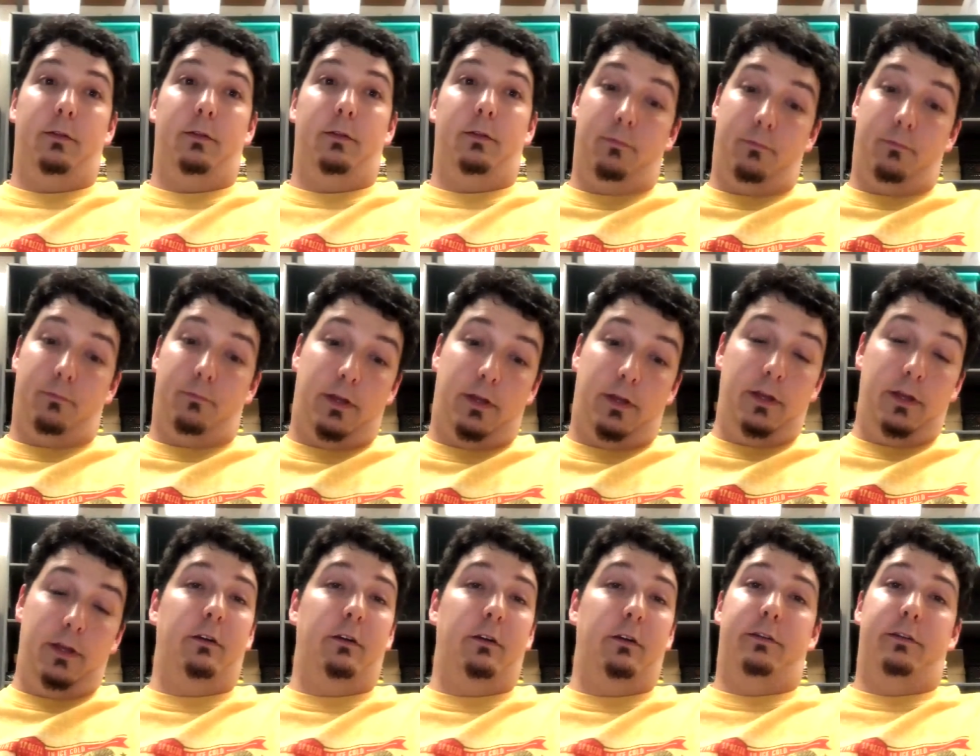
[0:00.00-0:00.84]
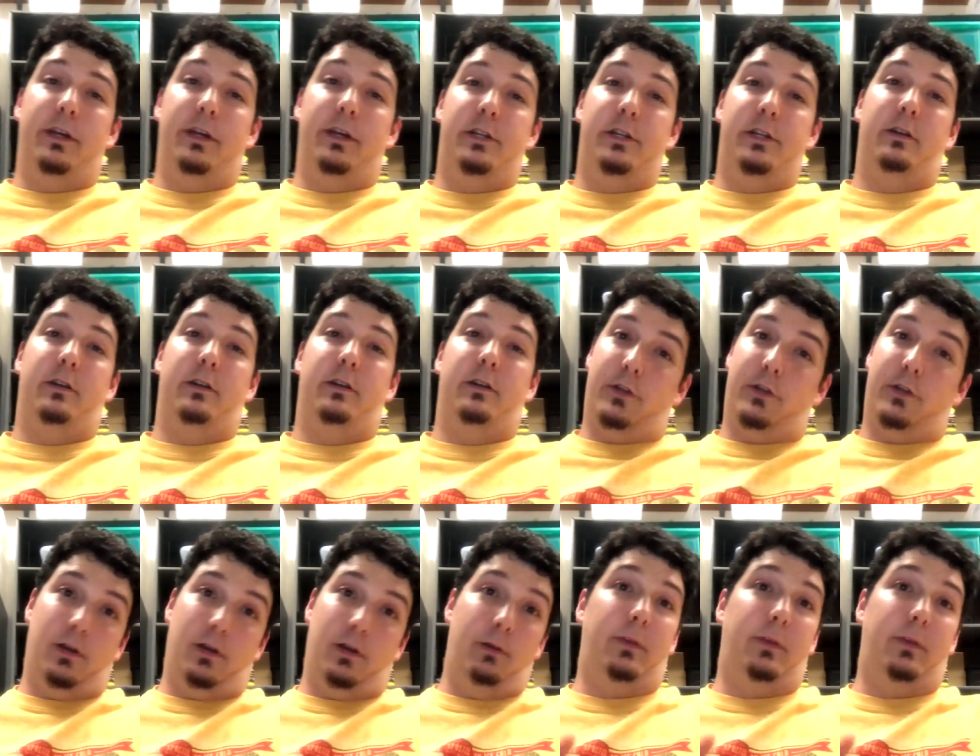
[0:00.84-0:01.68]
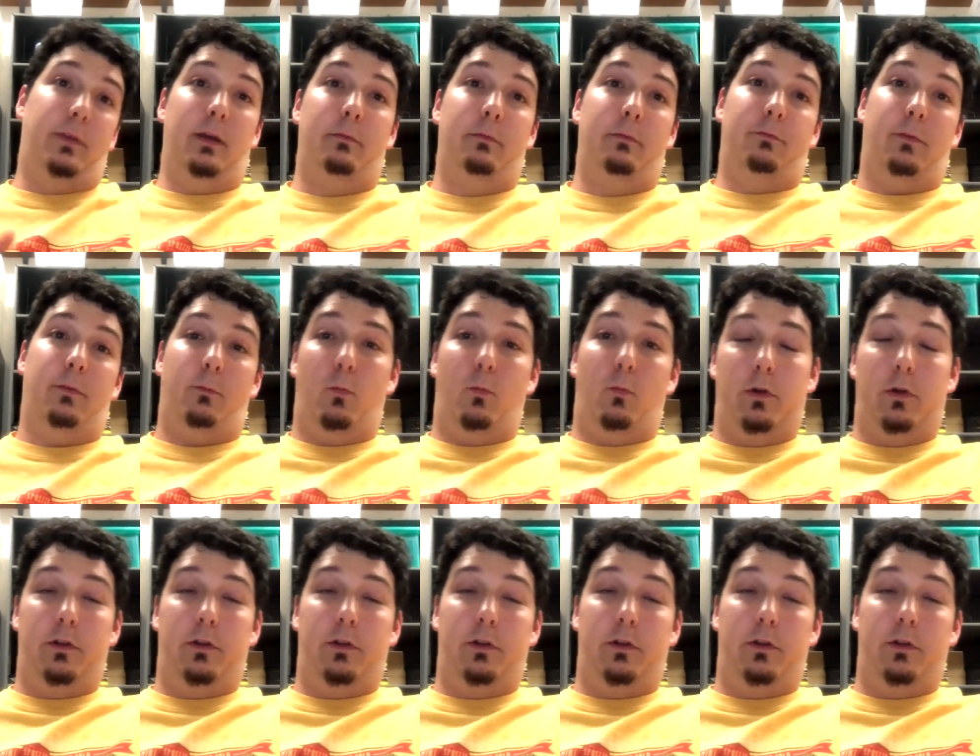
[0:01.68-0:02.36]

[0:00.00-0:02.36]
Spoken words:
get their attention to jump them from one side